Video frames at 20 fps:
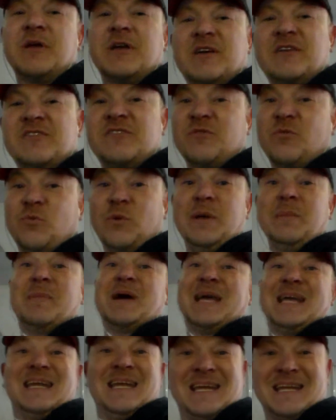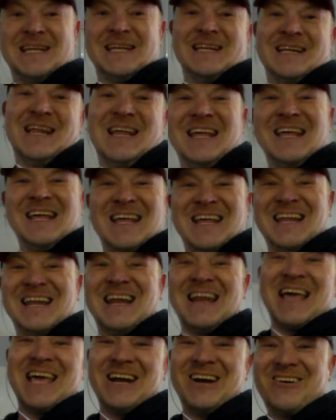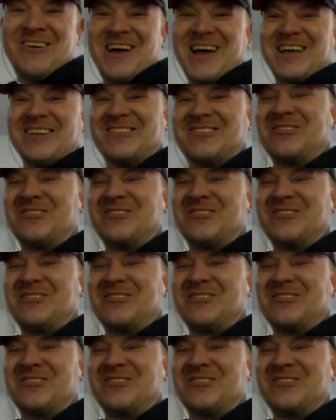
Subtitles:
because we might need it later on.